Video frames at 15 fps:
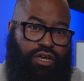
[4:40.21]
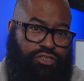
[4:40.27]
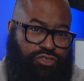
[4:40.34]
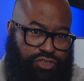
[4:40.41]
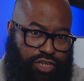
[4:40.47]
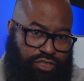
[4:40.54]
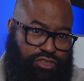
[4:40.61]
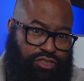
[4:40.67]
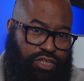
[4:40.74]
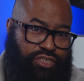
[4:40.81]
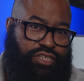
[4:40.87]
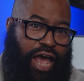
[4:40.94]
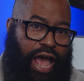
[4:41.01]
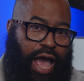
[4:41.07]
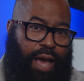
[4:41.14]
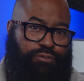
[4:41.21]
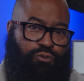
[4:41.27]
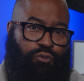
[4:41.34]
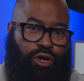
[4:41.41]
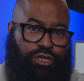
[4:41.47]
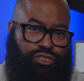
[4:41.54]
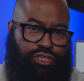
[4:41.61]
Since these apps
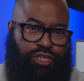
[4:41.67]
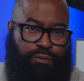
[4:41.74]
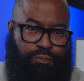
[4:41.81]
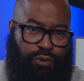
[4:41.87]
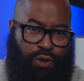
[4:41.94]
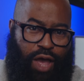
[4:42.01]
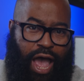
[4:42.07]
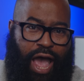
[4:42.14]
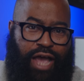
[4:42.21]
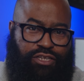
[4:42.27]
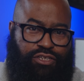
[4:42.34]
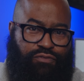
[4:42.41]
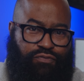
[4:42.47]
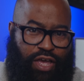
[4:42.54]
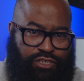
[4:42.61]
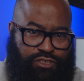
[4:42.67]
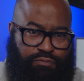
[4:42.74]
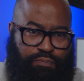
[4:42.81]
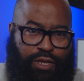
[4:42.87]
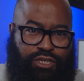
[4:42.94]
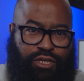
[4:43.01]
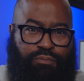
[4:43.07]
want to keep you active and
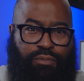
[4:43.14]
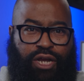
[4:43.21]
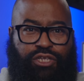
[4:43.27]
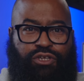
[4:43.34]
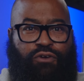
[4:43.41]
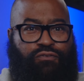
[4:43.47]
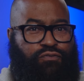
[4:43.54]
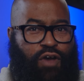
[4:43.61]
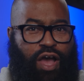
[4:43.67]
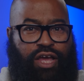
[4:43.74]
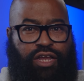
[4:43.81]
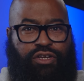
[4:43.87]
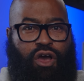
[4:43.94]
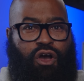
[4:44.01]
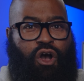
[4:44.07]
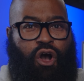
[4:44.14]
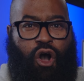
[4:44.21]
spending money, you'll find